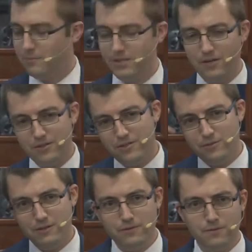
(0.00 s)
I mean, how can
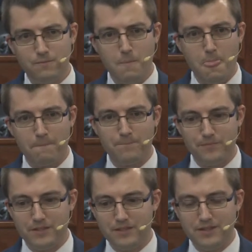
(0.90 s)
you even,
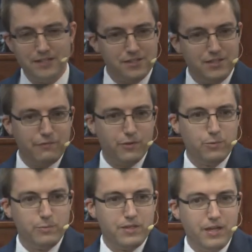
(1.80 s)
that's a
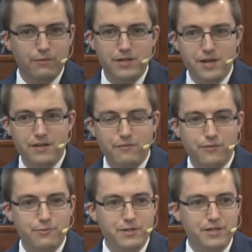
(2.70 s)
different woman every night
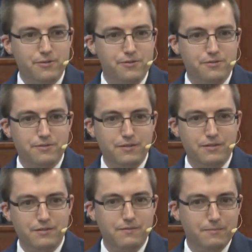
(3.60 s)
for three years, uh,
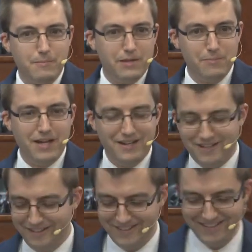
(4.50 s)

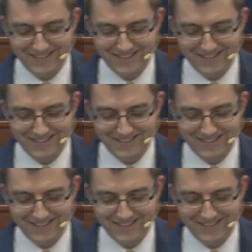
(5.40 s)
mathematically.